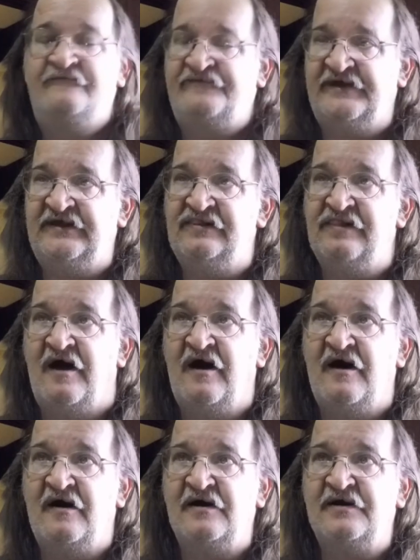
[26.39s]

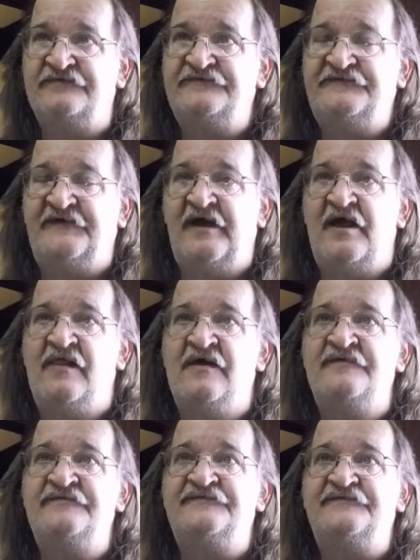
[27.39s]
vlog
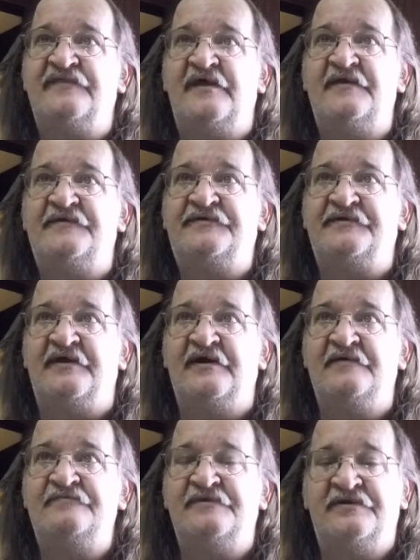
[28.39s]
challenge that
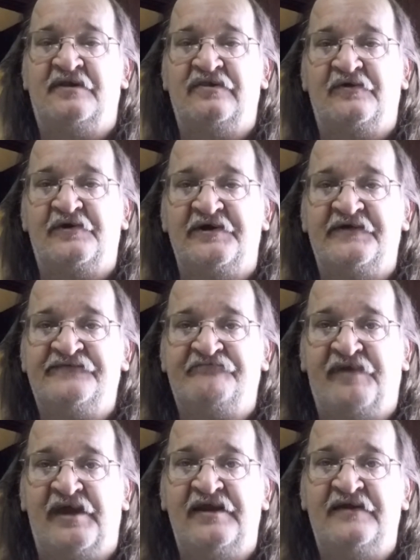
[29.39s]
Inglorious
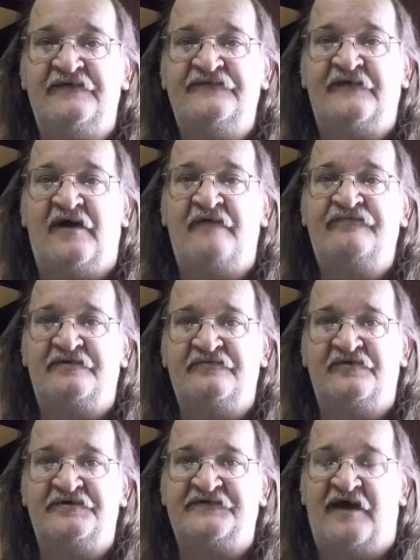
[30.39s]
Bettas
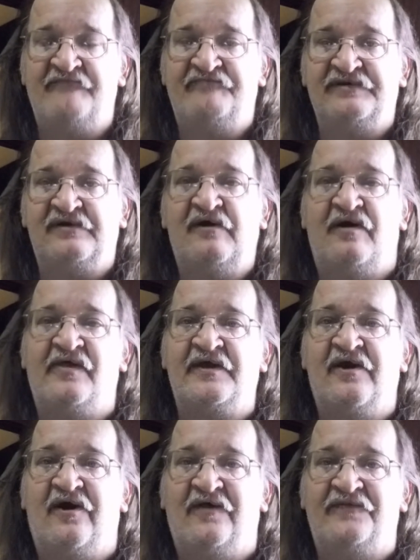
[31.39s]
offered, which I've been
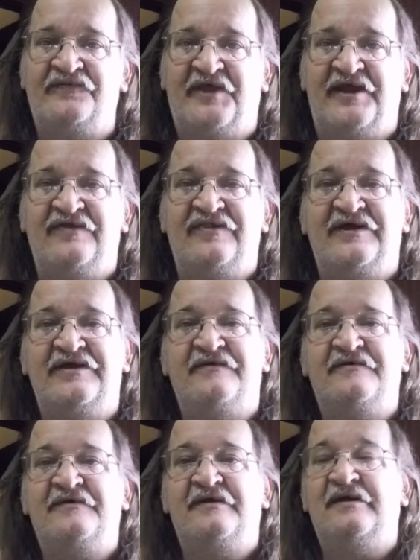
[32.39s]
calling Alt Daily
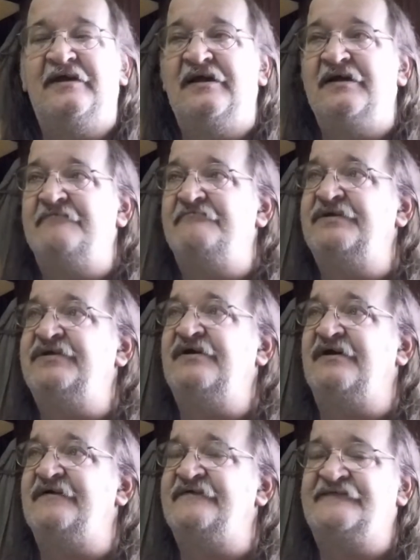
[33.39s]

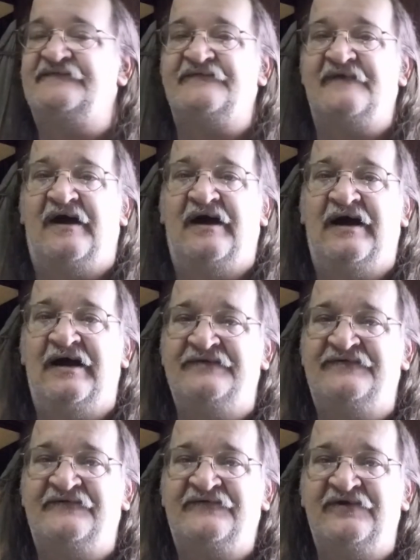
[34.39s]
because I
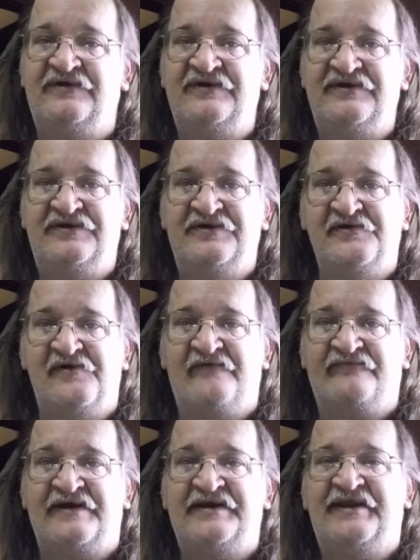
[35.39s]
just couldn't do
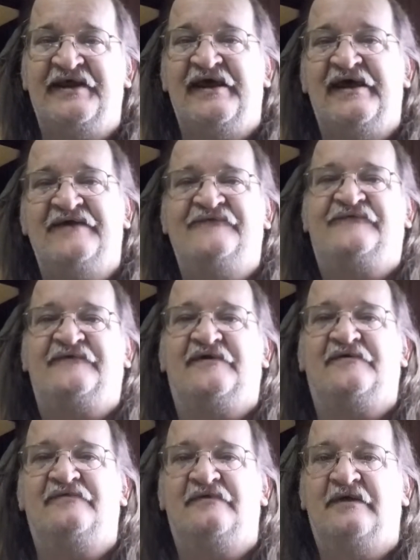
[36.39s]
every day, so